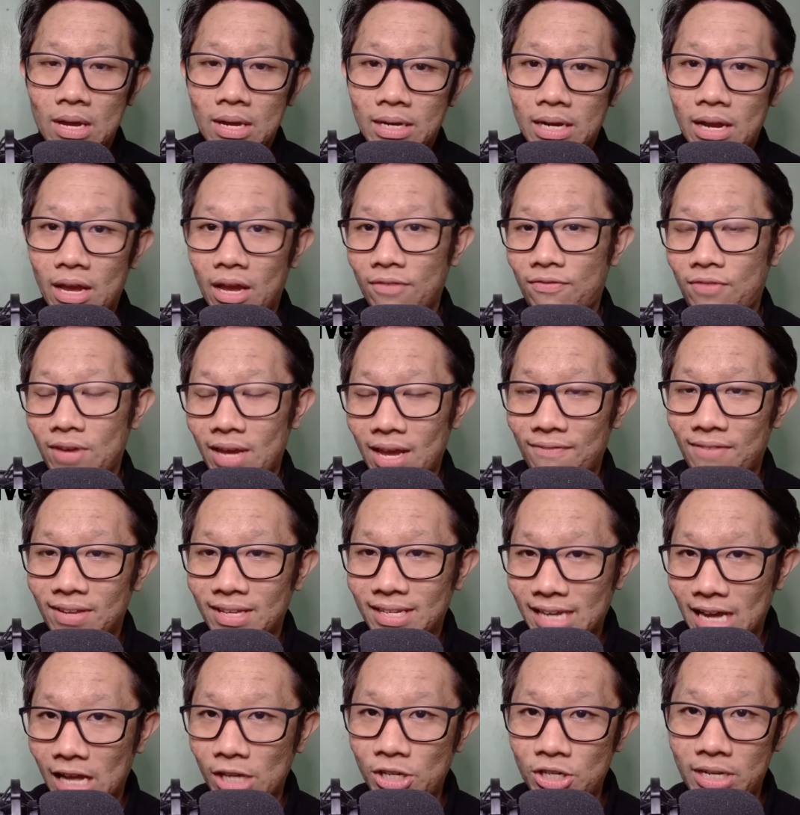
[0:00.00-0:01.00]
Now, if you
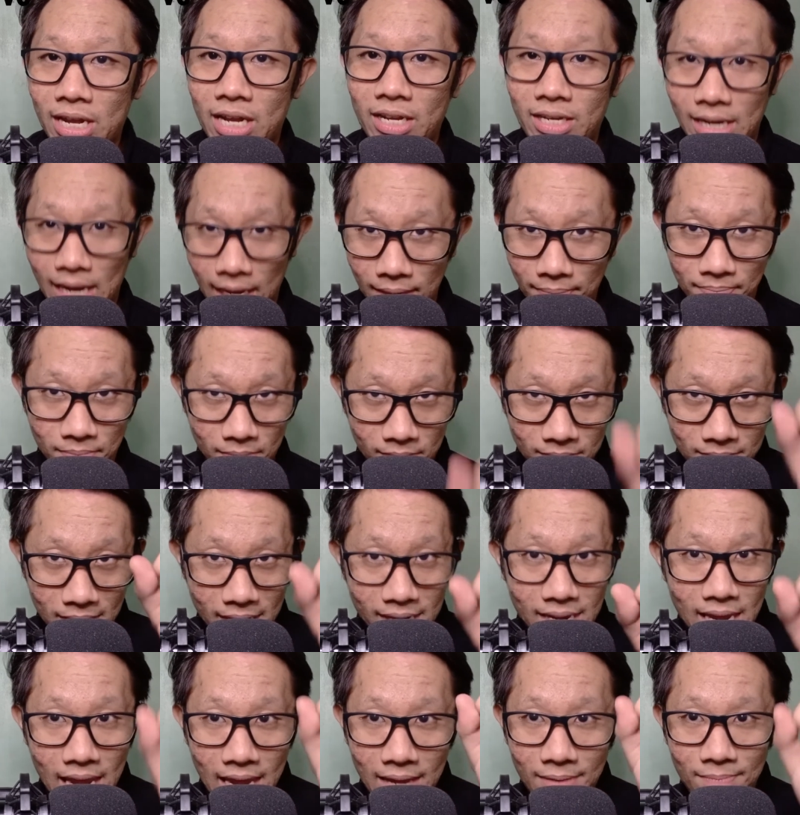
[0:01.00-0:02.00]
haven't catched that yet,
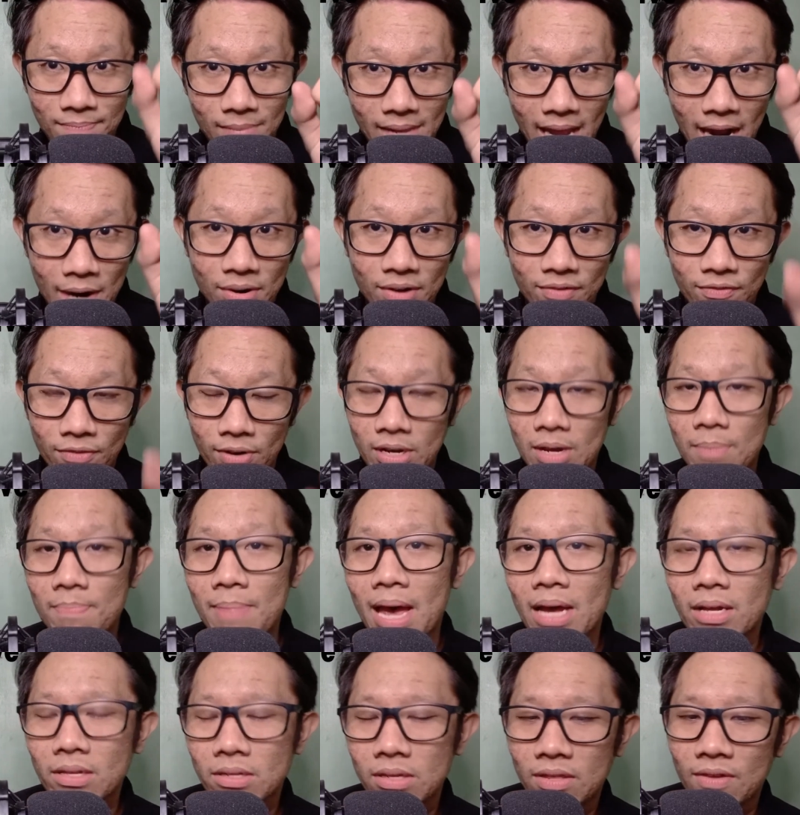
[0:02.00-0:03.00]
again, I refer you
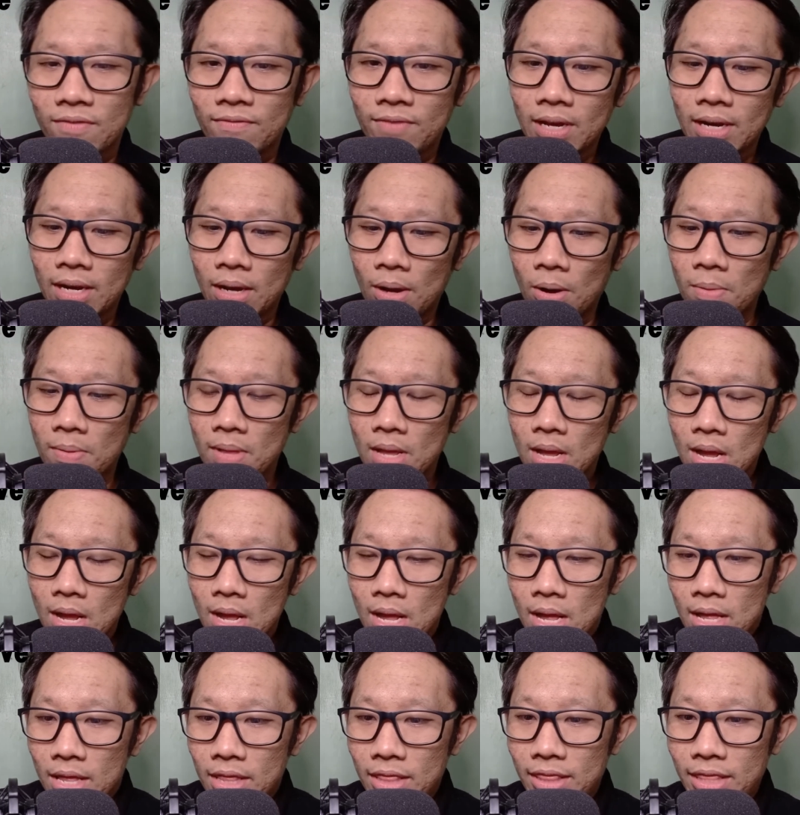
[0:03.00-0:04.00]
back to the video.
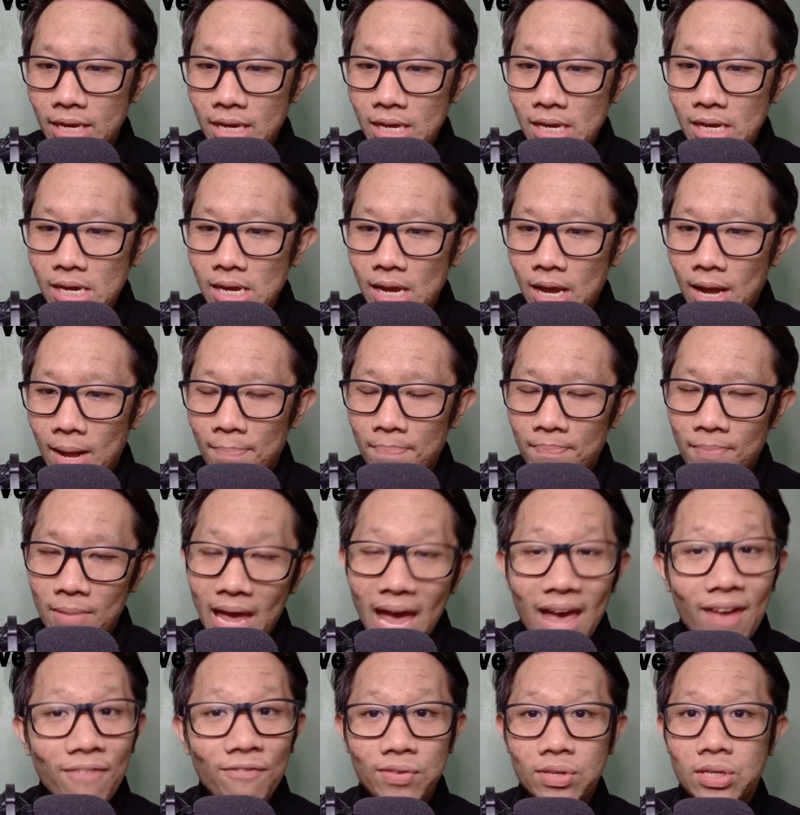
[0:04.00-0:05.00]
The
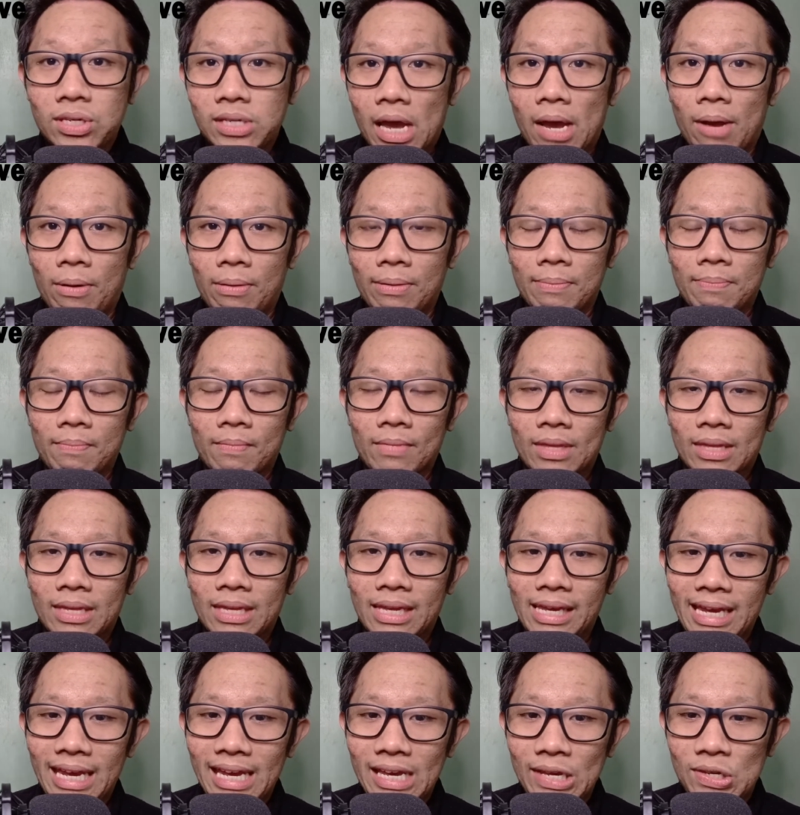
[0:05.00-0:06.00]
F sound
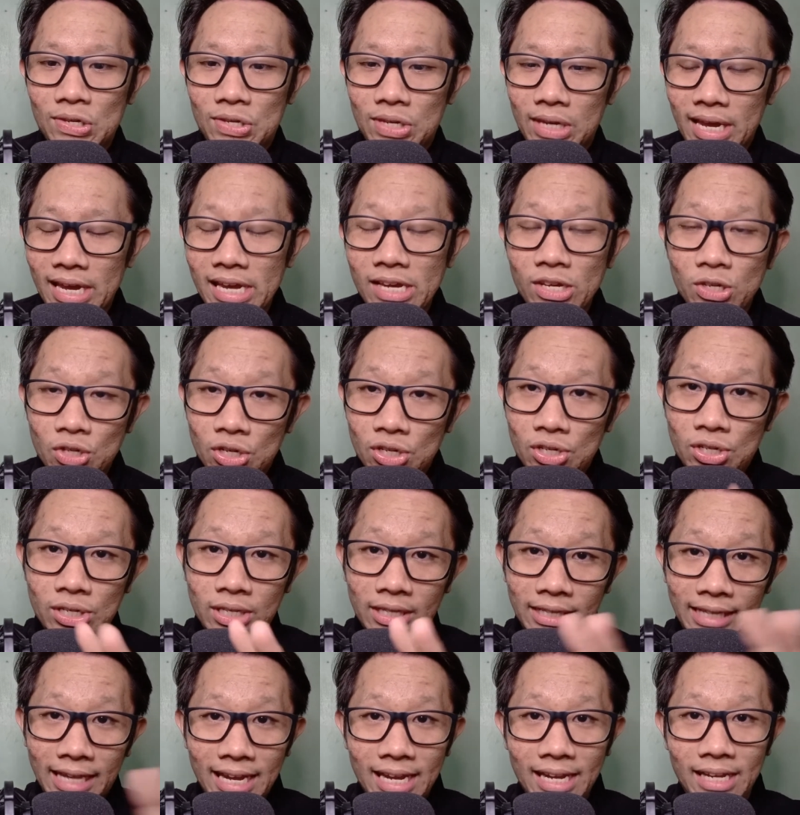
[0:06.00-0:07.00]
is a
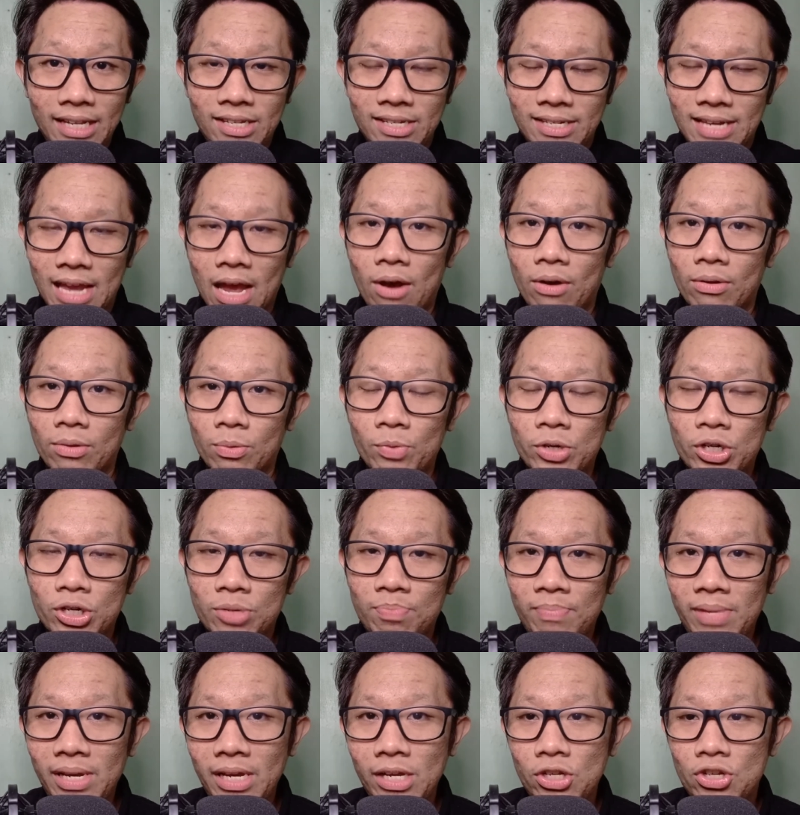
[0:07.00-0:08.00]
sustained sound, which
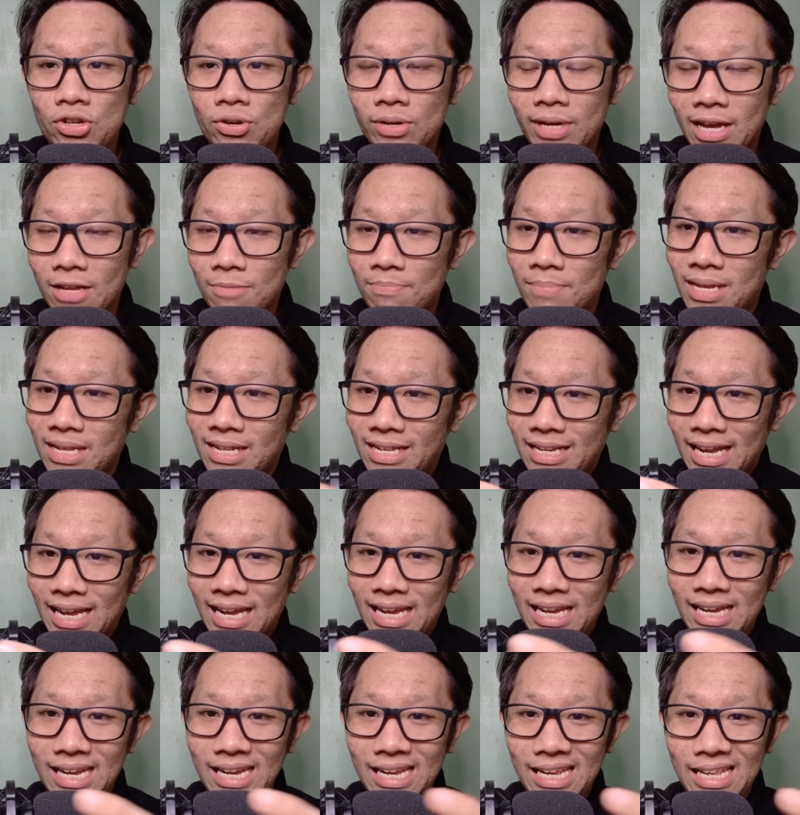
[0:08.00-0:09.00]
means you can
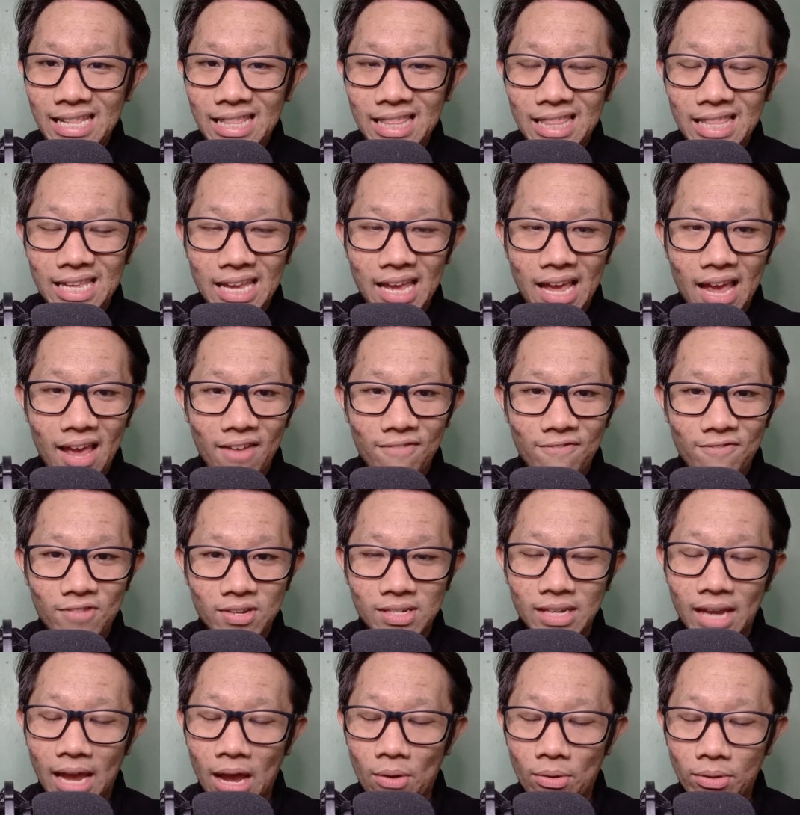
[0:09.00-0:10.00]
maintain the F
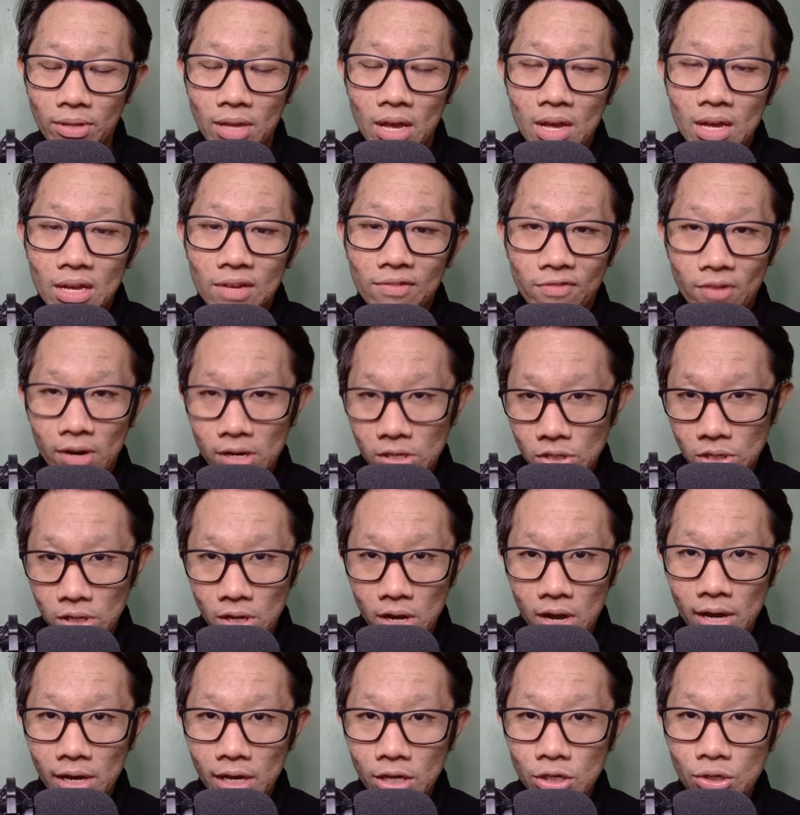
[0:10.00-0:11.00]
sound for as
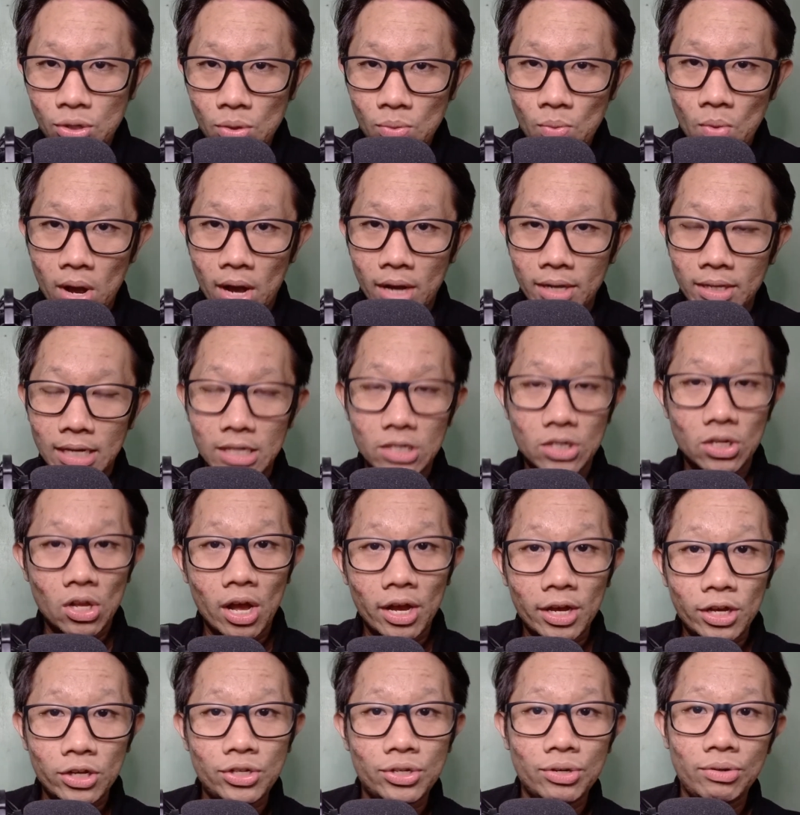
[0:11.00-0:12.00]
long as you want, as
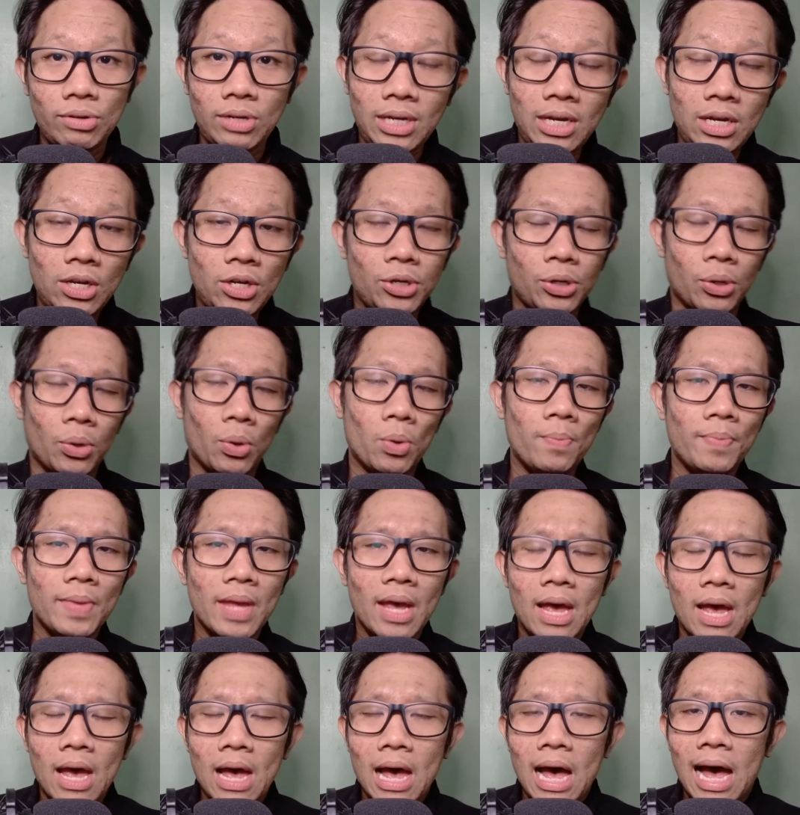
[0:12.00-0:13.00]
long as you need to,
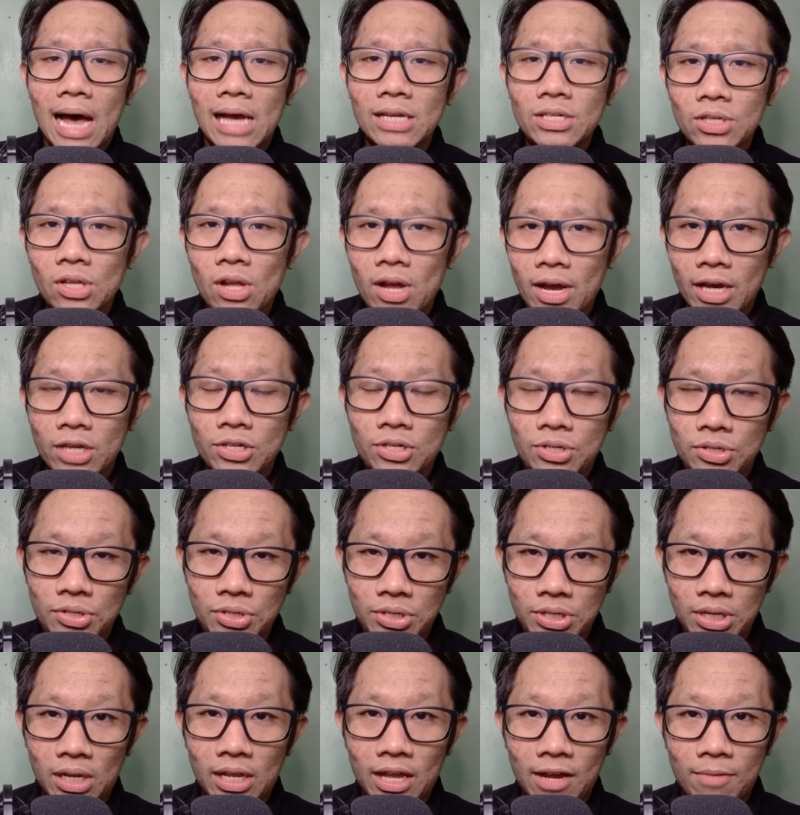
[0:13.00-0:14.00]
as long as you
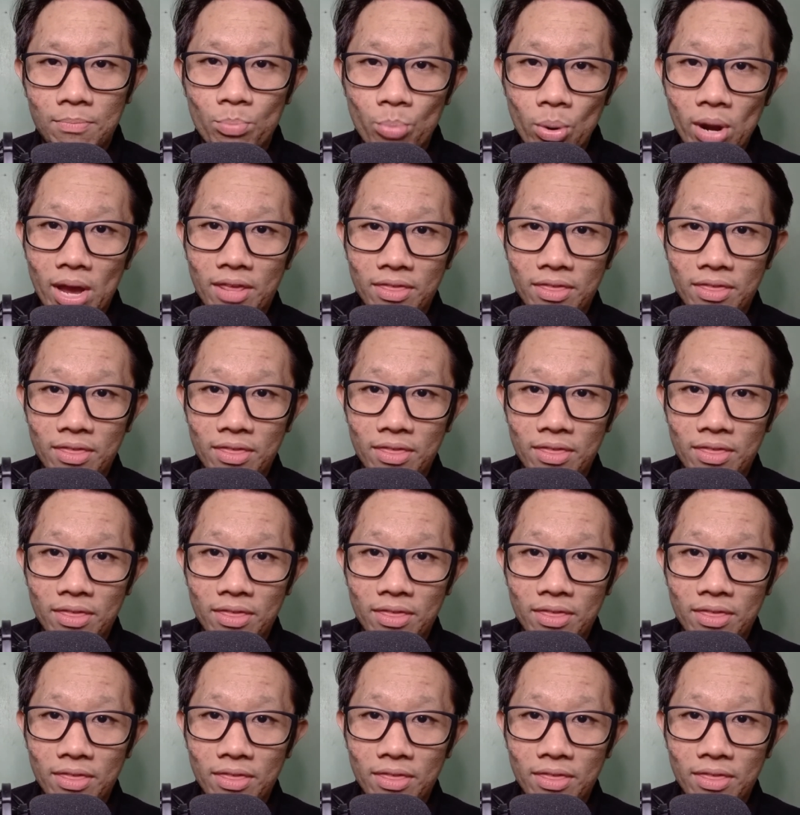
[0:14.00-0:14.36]
still have breath.